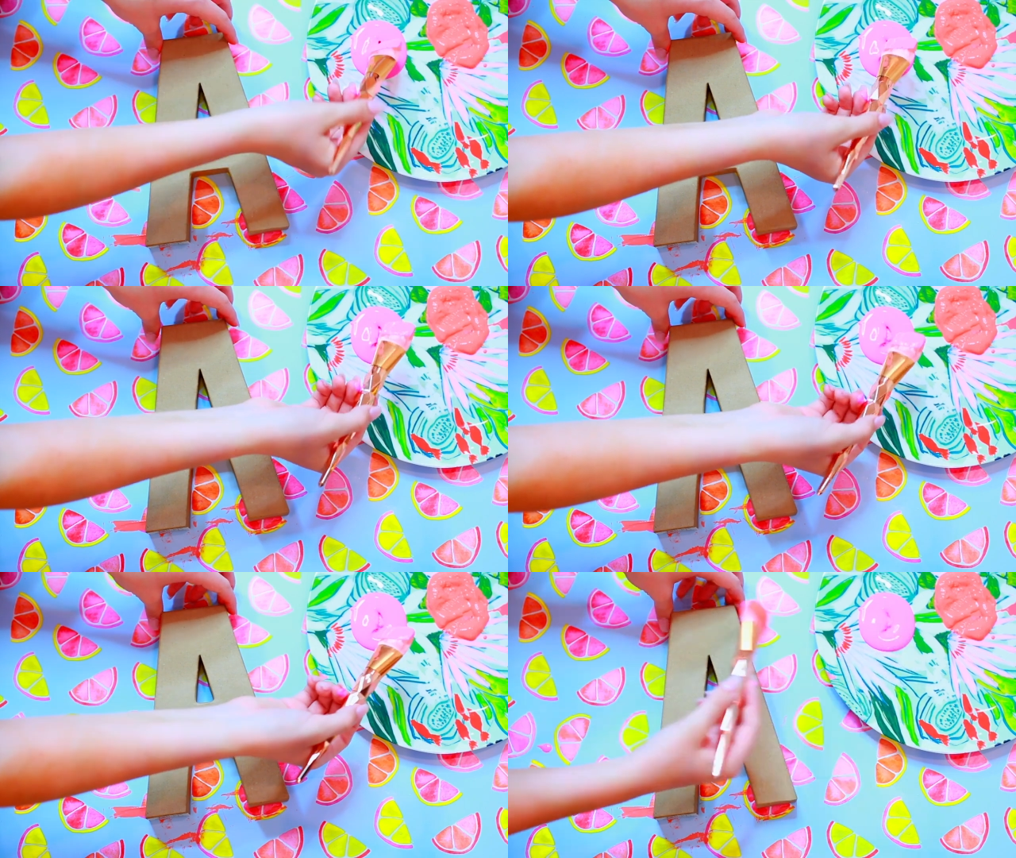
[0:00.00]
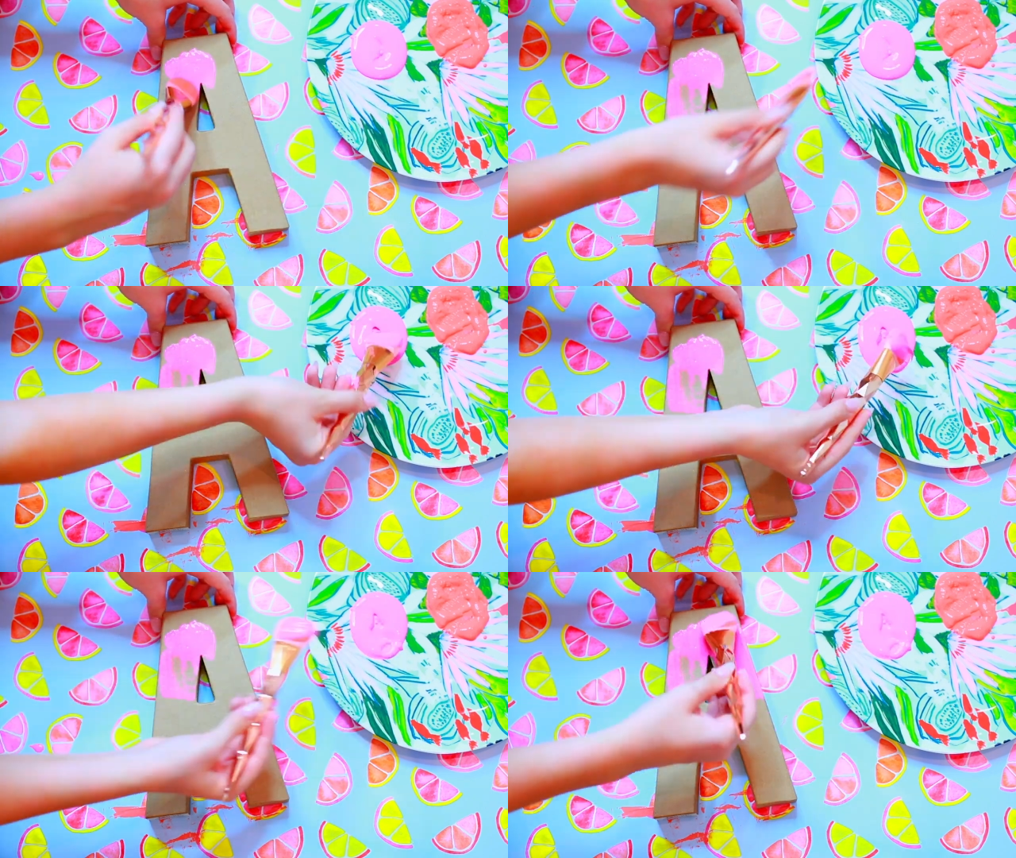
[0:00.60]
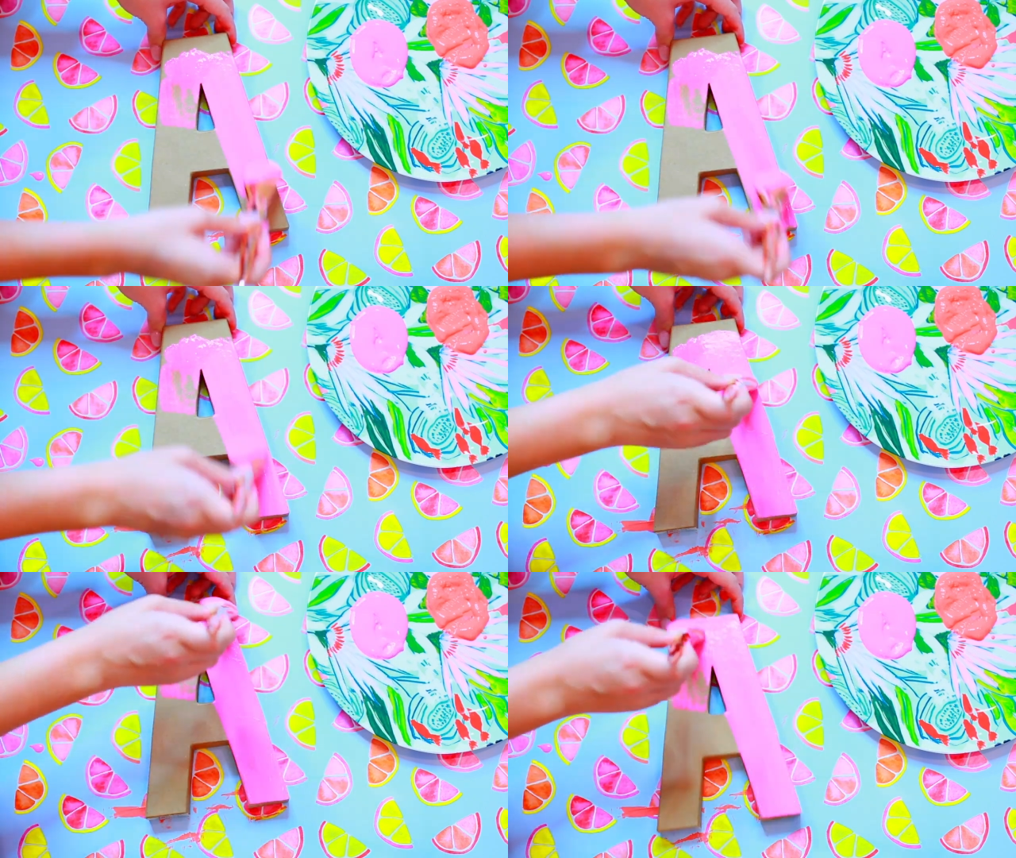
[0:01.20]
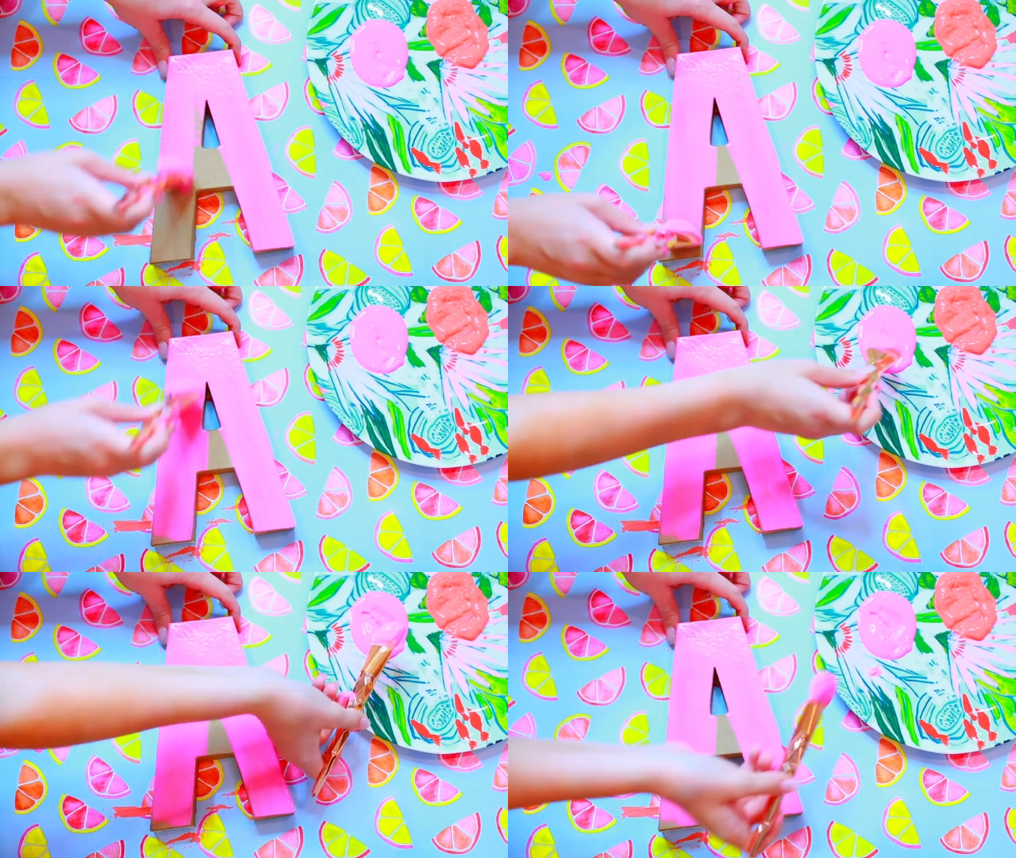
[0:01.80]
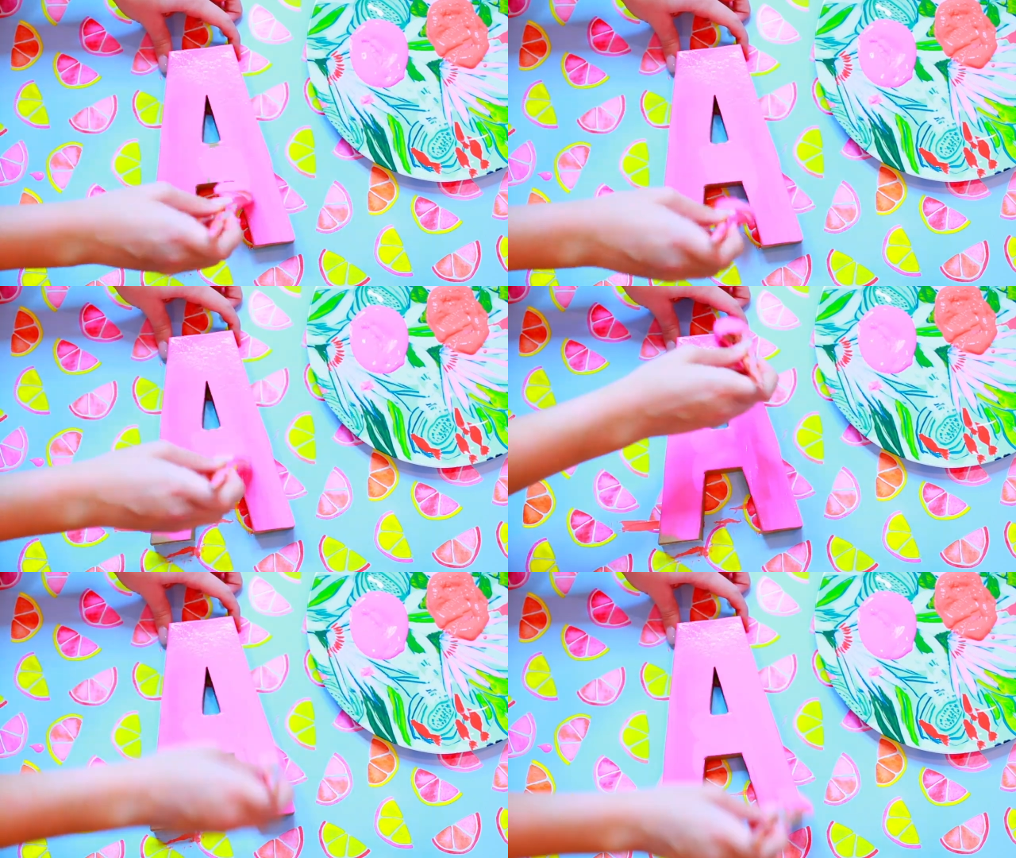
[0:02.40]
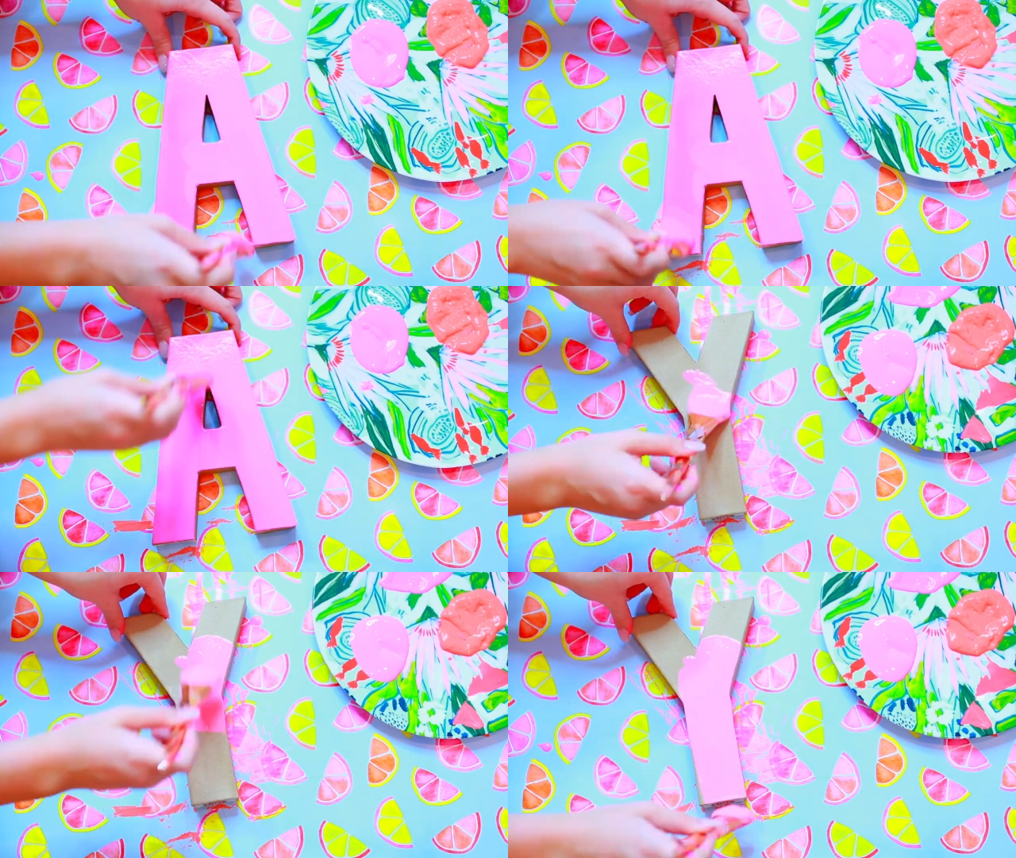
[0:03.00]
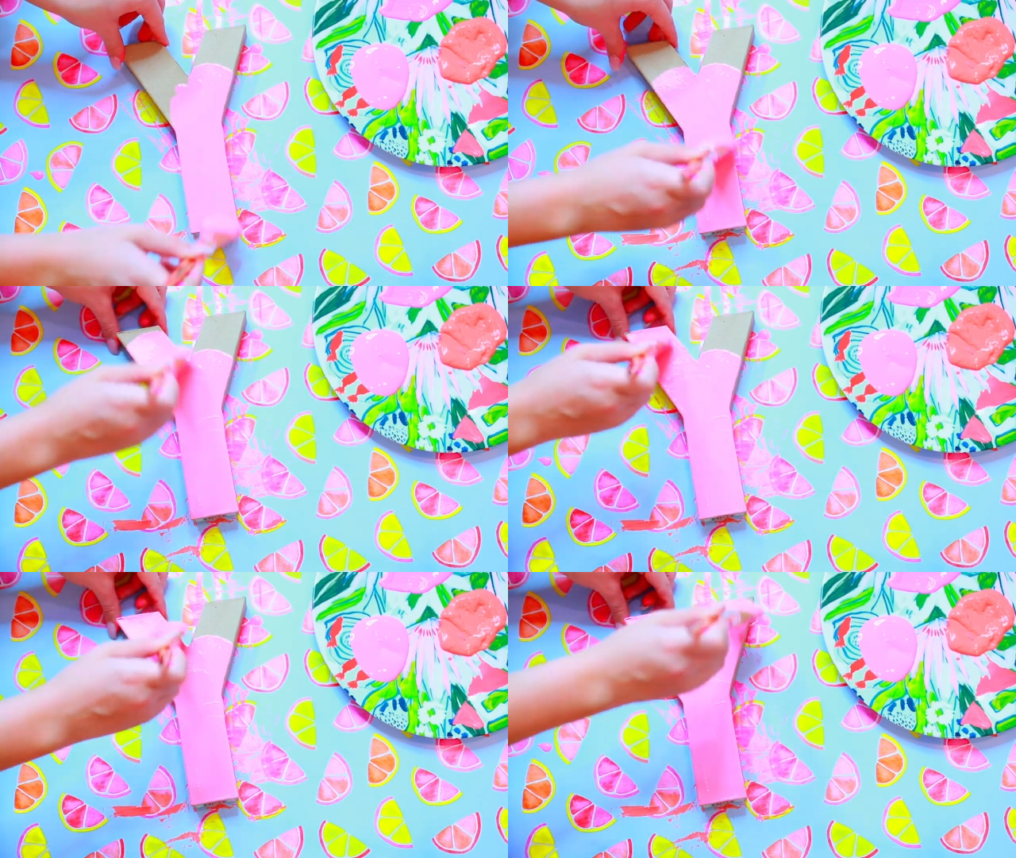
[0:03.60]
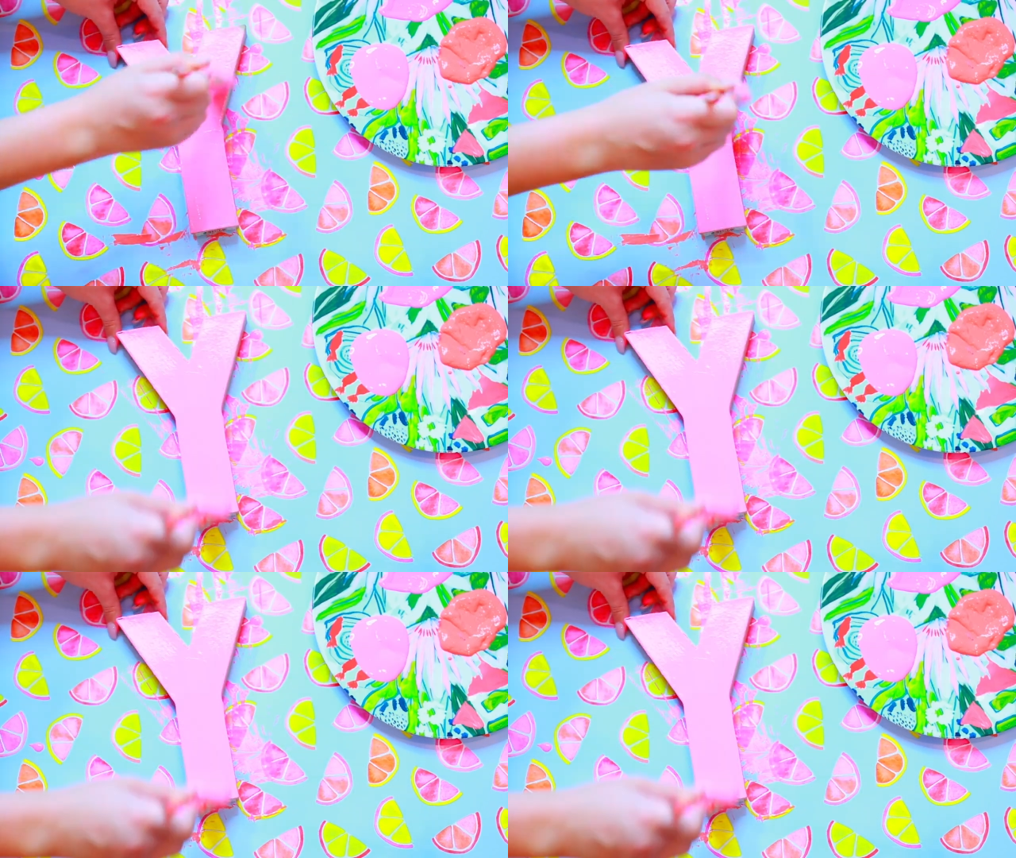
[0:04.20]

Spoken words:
Nobody's mouth can be seen.